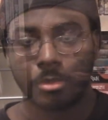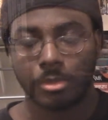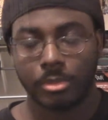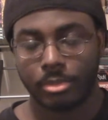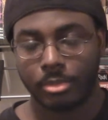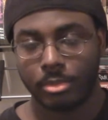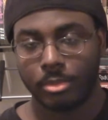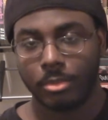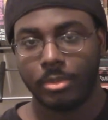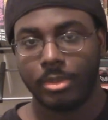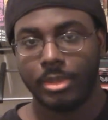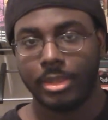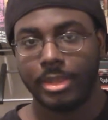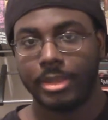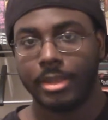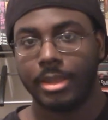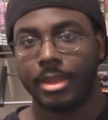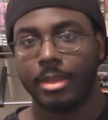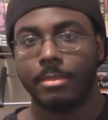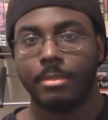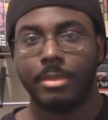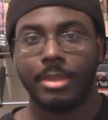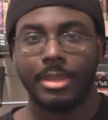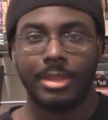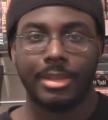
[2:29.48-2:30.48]
So yeah,
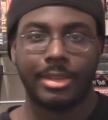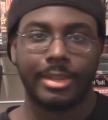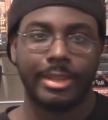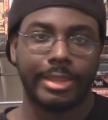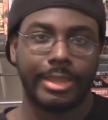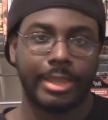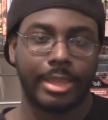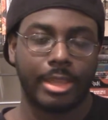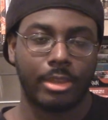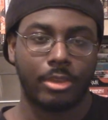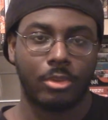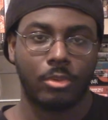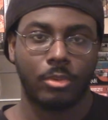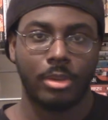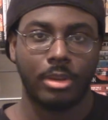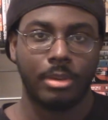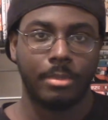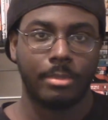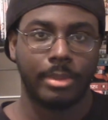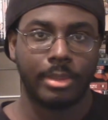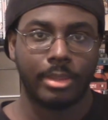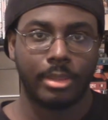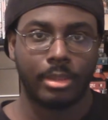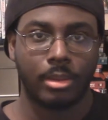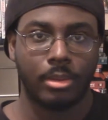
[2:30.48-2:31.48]
I mean, like, I created
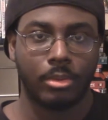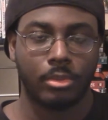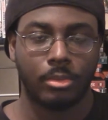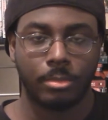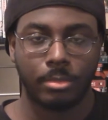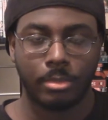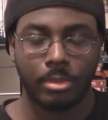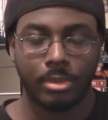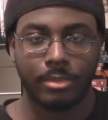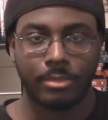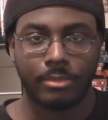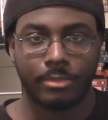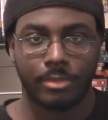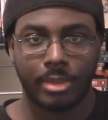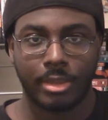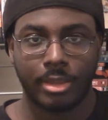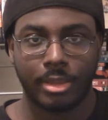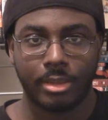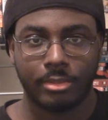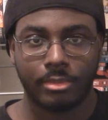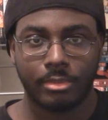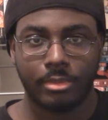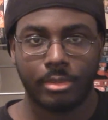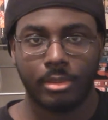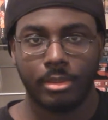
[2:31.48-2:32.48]
my character pretty
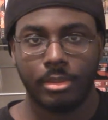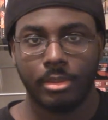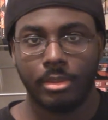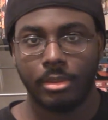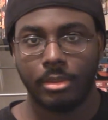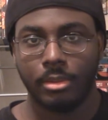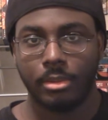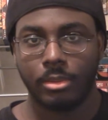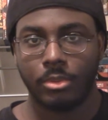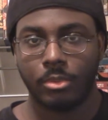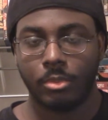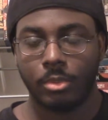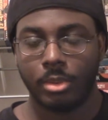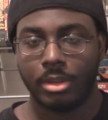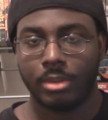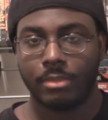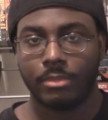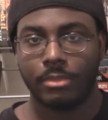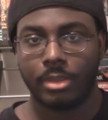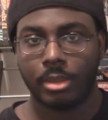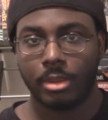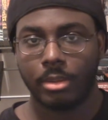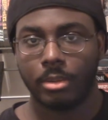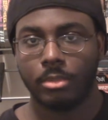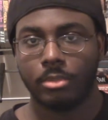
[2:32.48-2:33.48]
fast. The creative
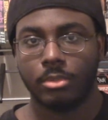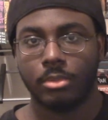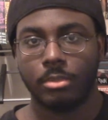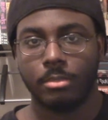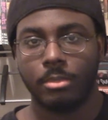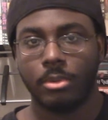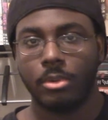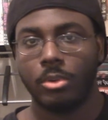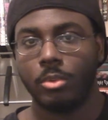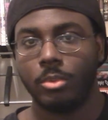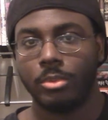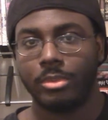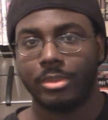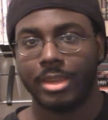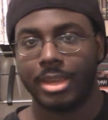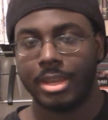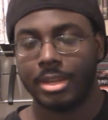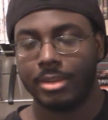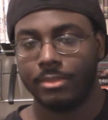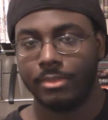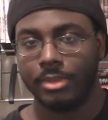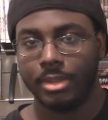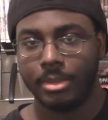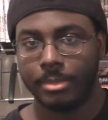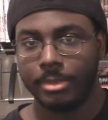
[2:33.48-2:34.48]
character mode was kind
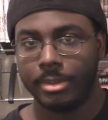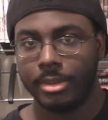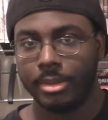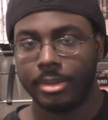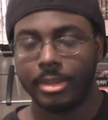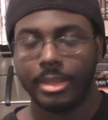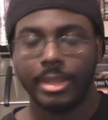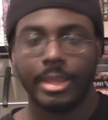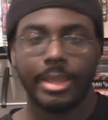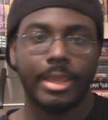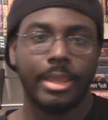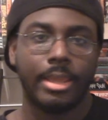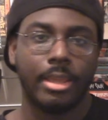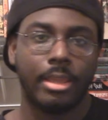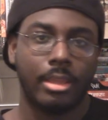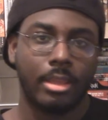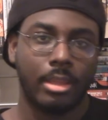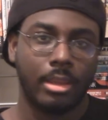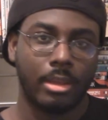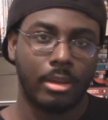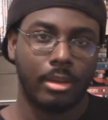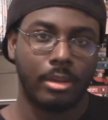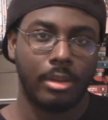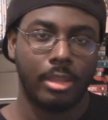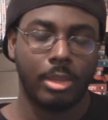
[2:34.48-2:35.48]
of limited.
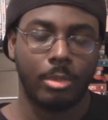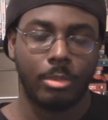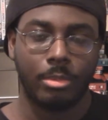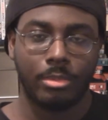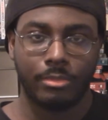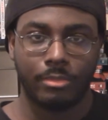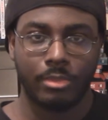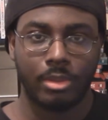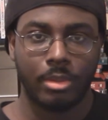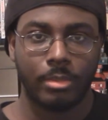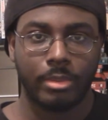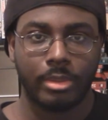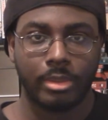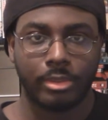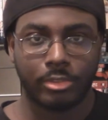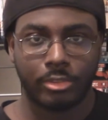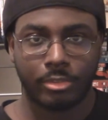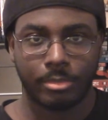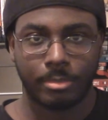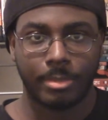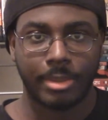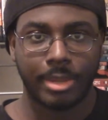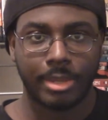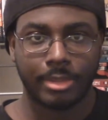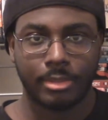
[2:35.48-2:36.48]
It was very
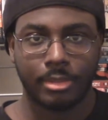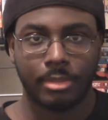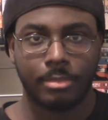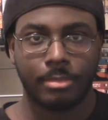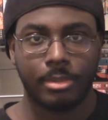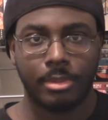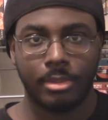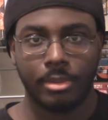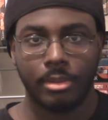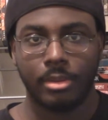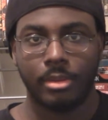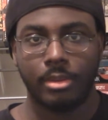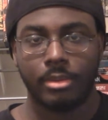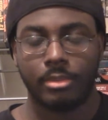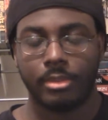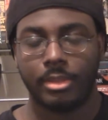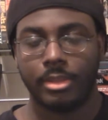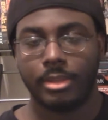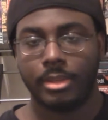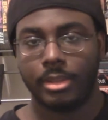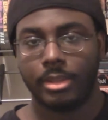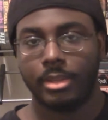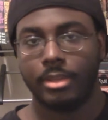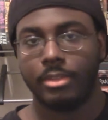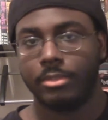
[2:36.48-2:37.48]
expected because
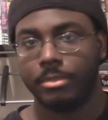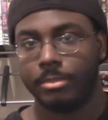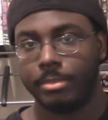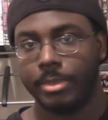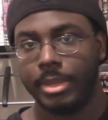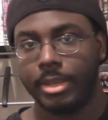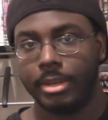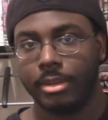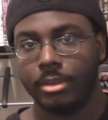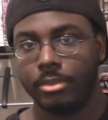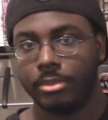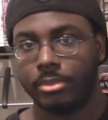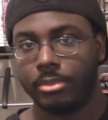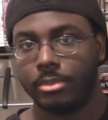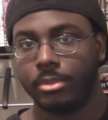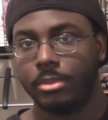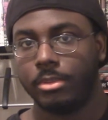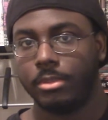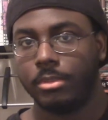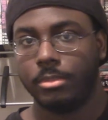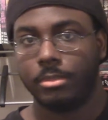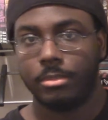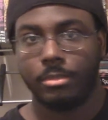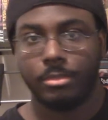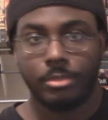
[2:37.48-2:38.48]
it is beta, so
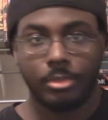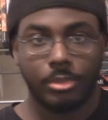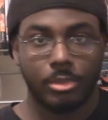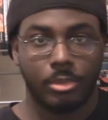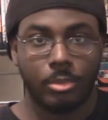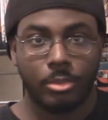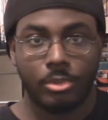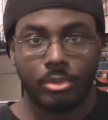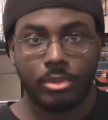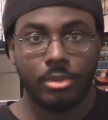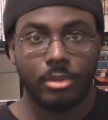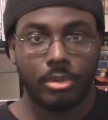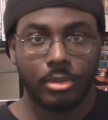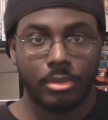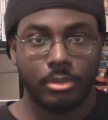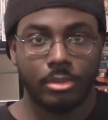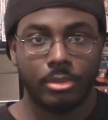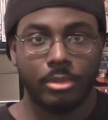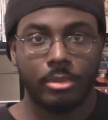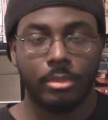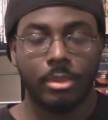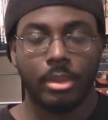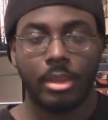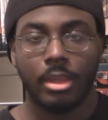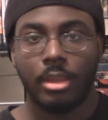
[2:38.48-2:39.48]
you know what you're gonna
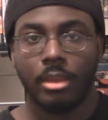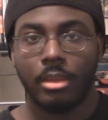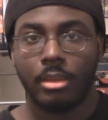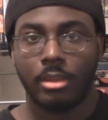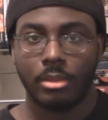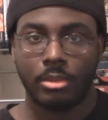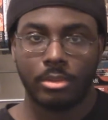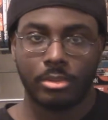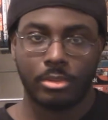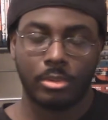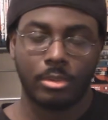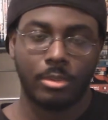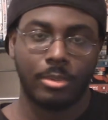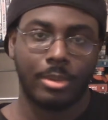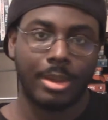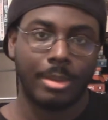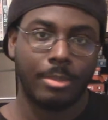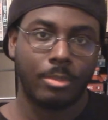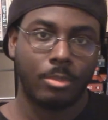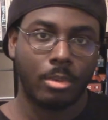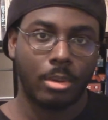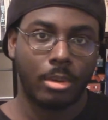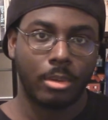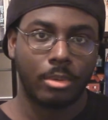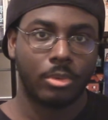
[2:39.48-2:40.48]
do. So I'm
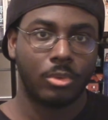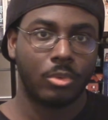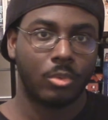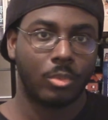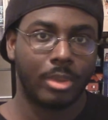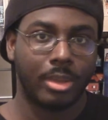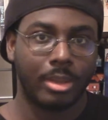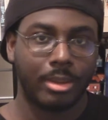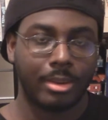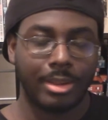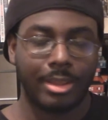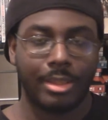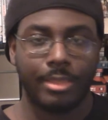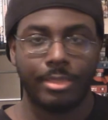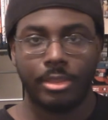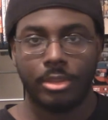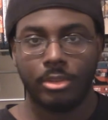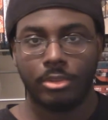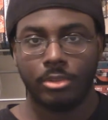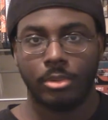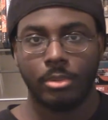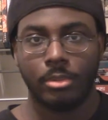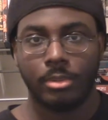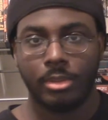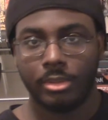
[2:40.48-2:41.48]
walking around in the
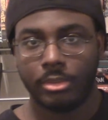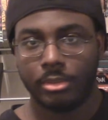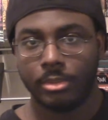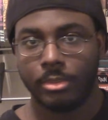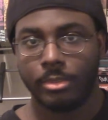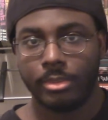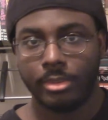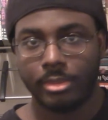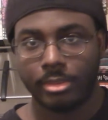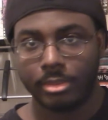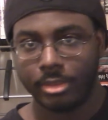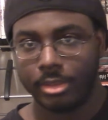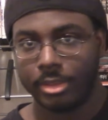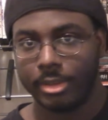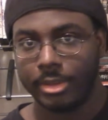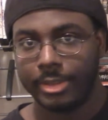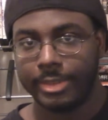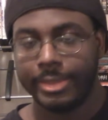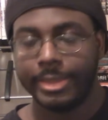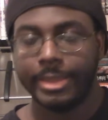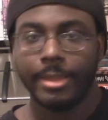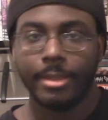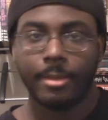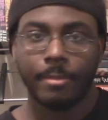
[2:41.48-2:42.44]
Toki Toki city,